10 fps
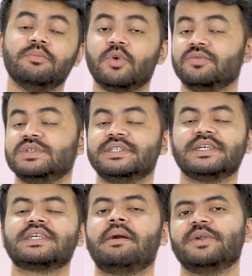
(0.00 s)
and more
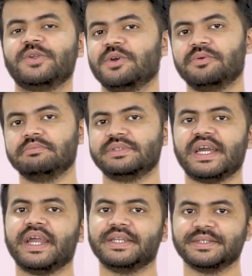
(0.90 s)
visitors coming to your
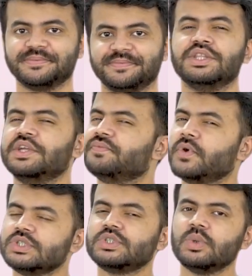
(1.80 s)
website. The
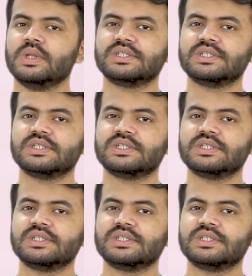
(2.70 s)
fourth tool